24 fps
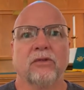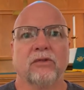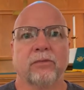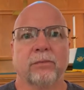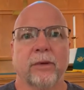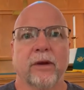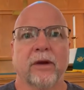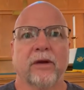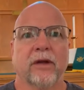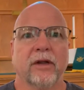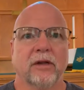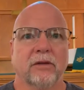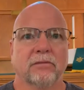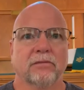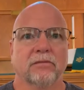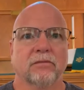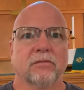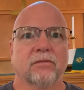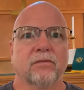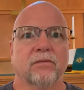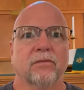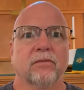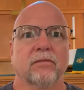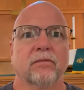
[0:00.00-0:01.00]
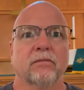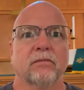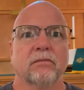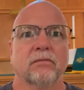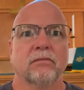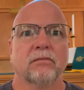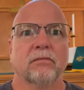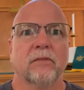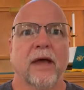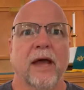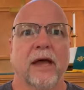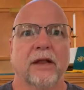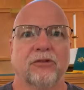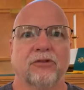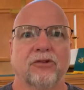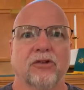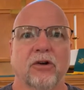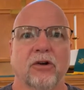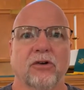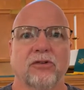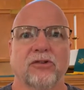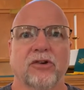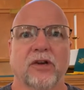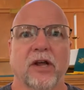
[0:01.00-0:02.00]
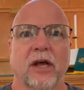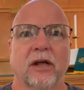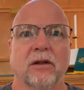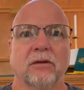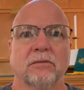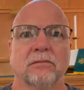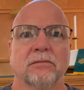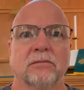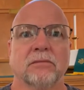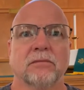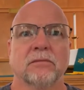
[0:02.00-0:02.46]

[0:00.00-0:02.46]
Spirit at Churchtown.